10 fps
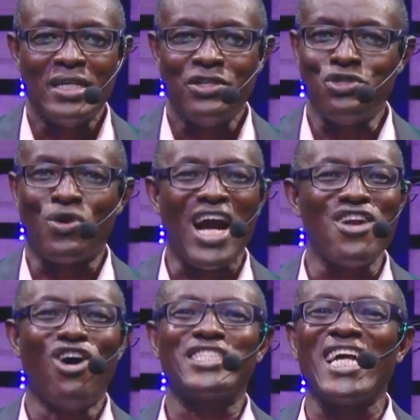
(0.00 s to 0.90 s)
You
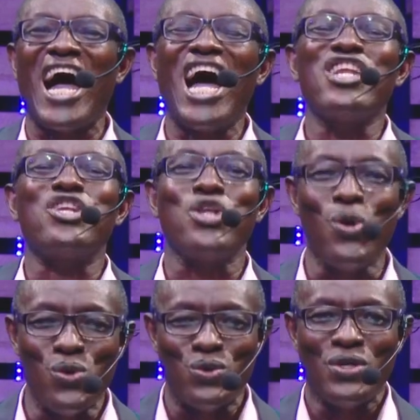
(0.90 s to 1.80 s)
cannot
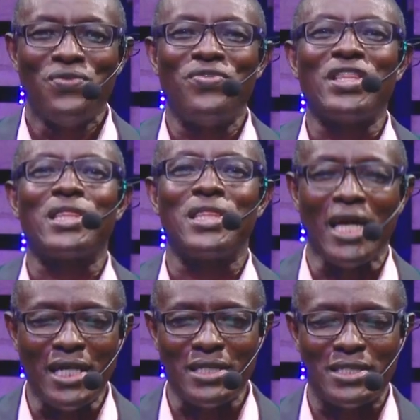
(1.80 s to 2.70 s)
undo the
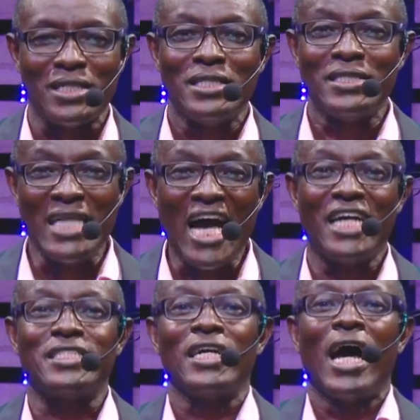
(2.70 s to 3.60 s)
things
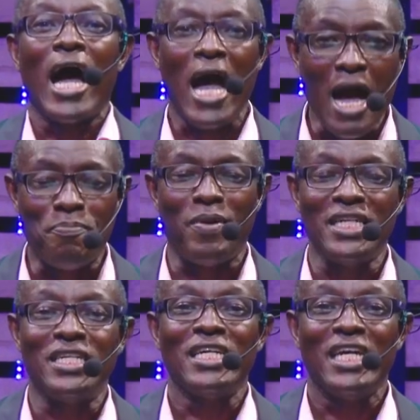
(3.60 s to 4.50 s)
that
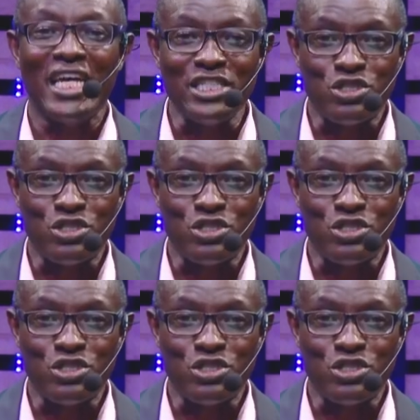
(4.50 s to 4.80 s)
happened in